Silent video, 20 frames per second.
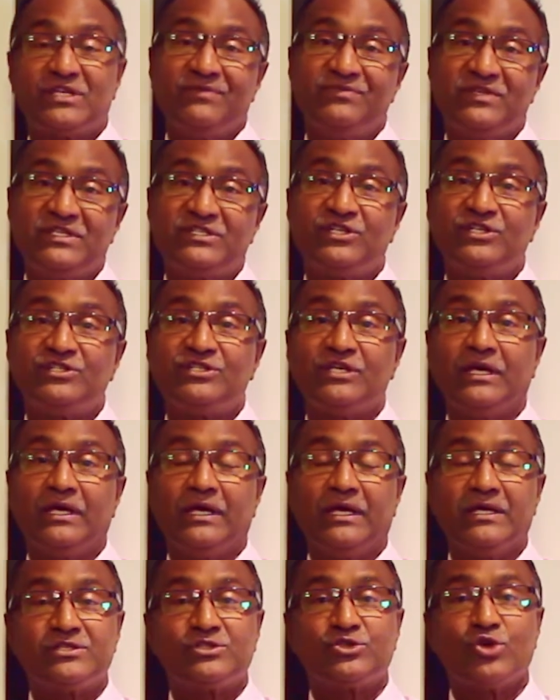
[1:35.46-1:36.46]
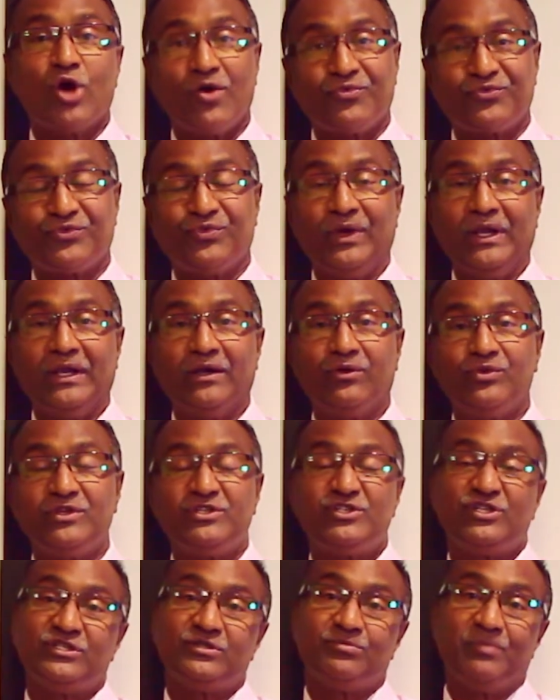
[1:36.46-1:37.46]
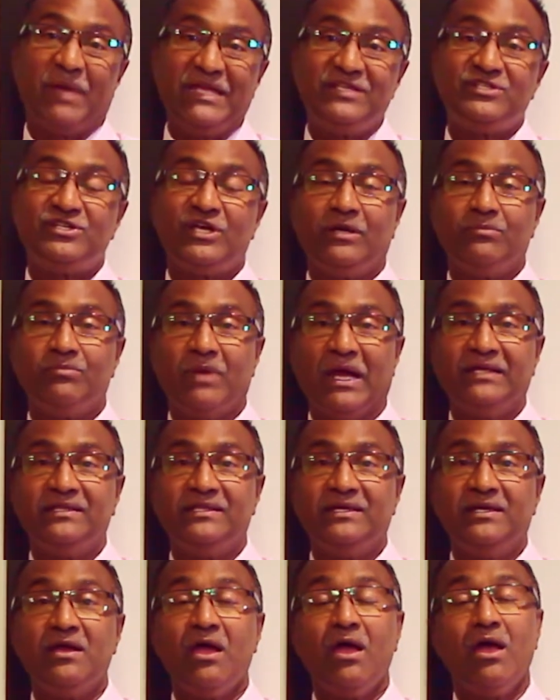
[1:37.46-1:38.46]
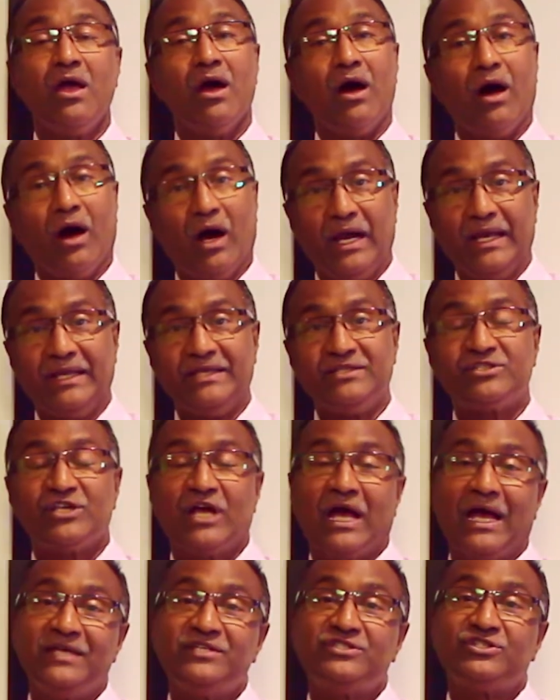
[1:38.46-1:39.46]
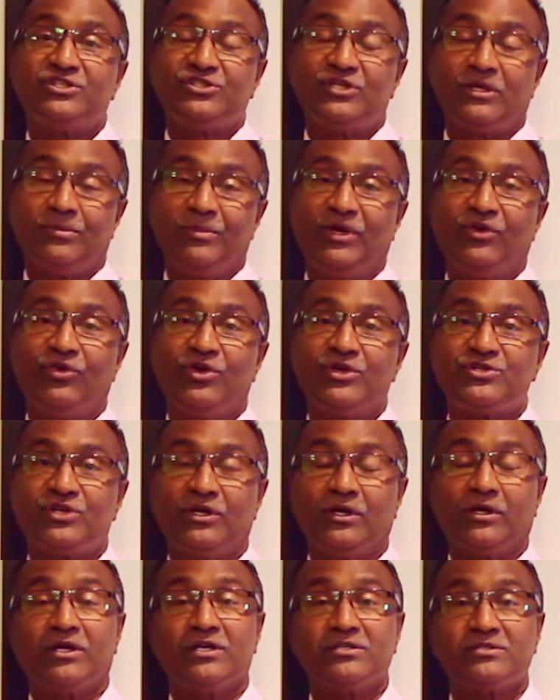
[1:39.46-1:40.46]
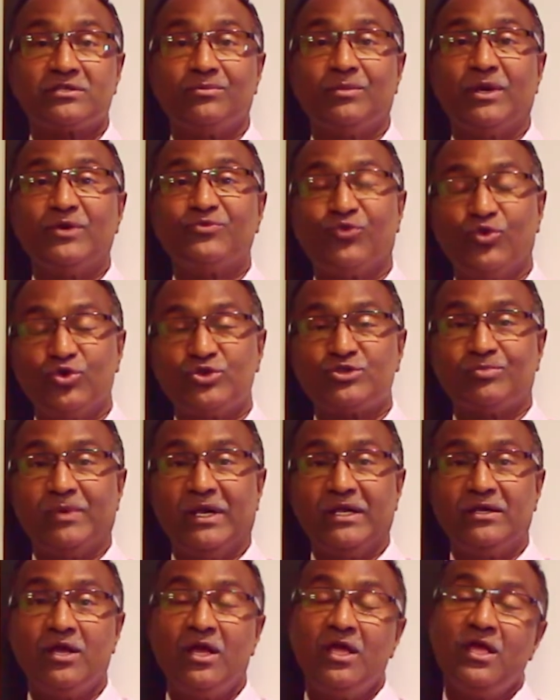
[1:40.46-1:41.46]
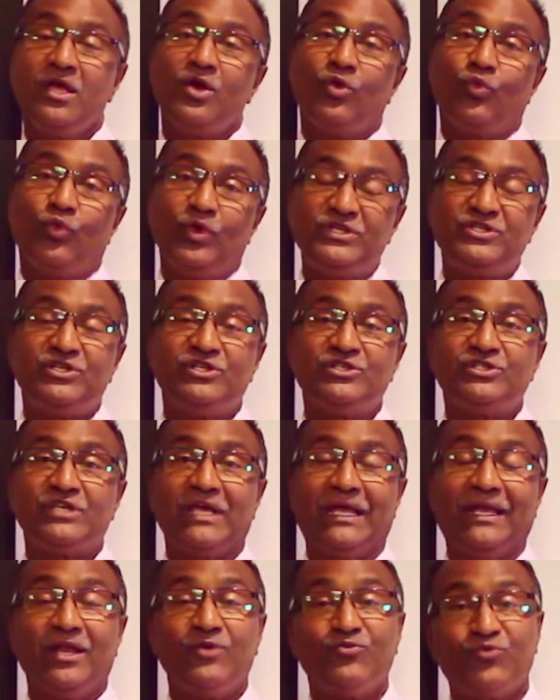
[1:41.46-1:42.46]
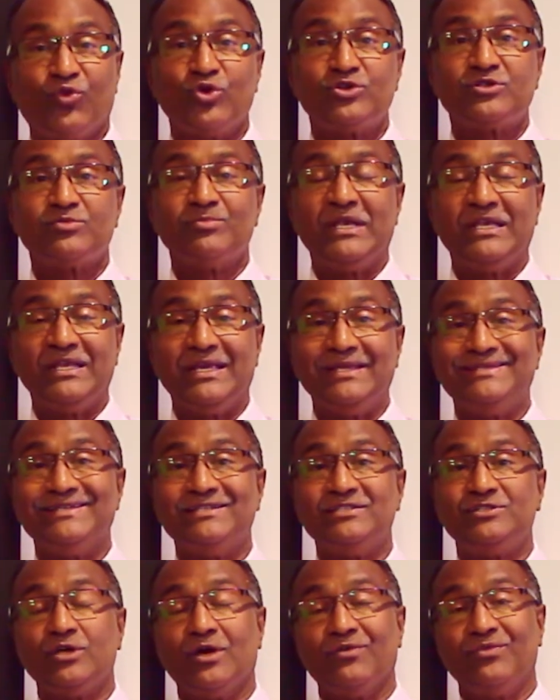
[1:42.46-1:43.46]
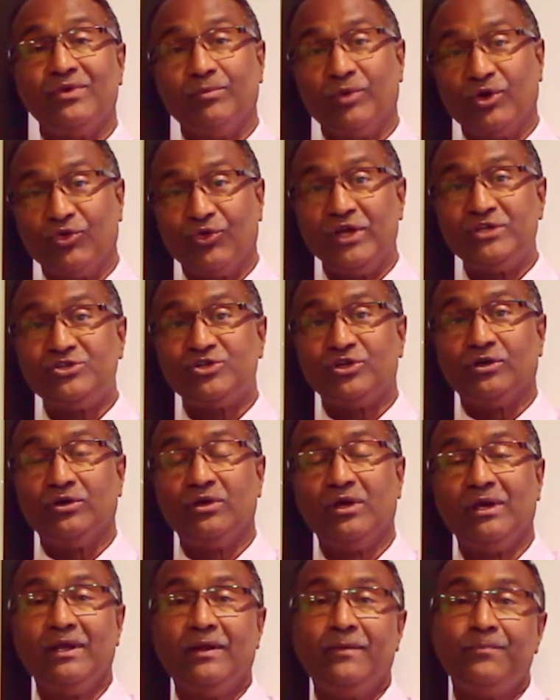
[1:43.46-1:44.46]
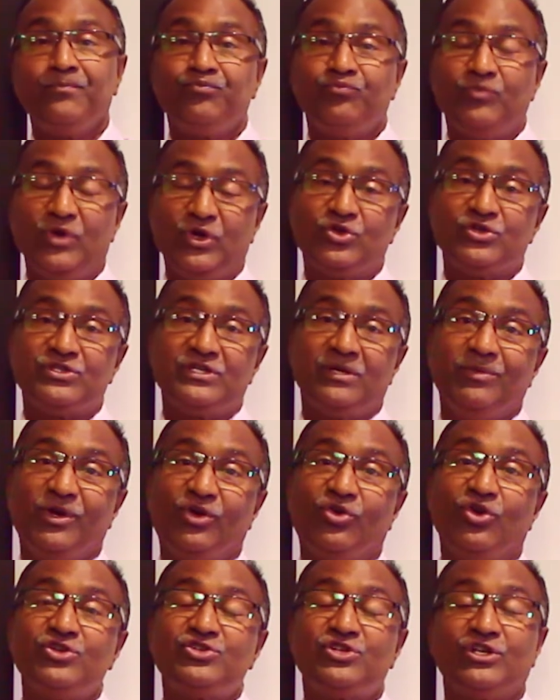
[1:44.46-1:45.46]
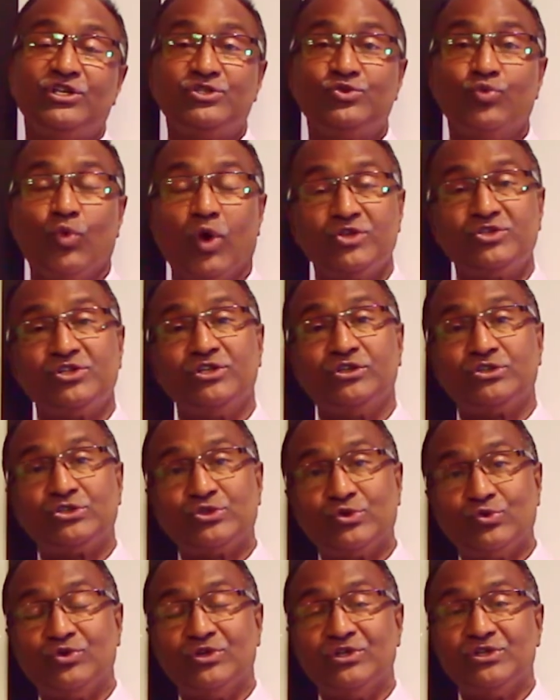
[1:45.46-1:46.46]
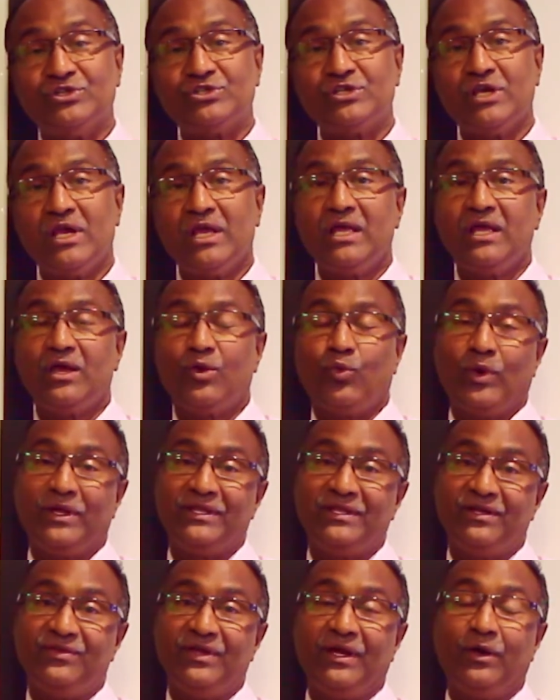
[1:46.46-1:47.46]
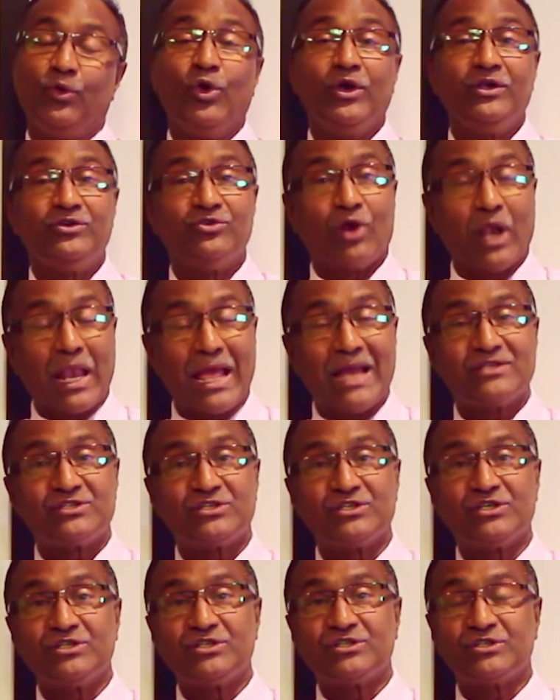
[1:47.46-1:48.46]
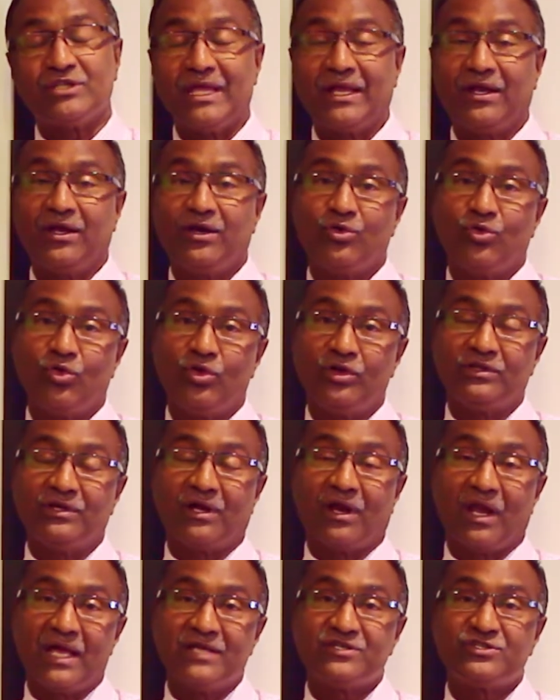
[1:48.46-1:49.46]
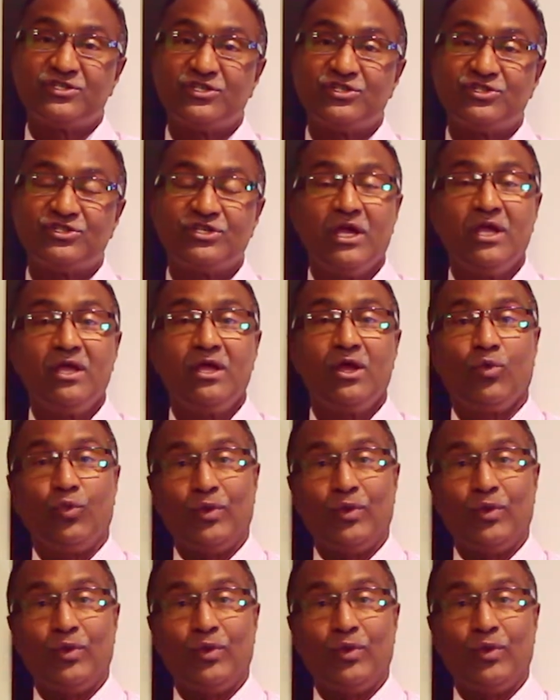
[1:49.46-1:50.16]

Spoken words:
SEVIS is a software which is maintained by the ICE. ICE is Immigration and Custom Enforcement, which is an enforcement agency of immigration, because immigration is watching students, whether they're going to classes, they're enrolled in the classes,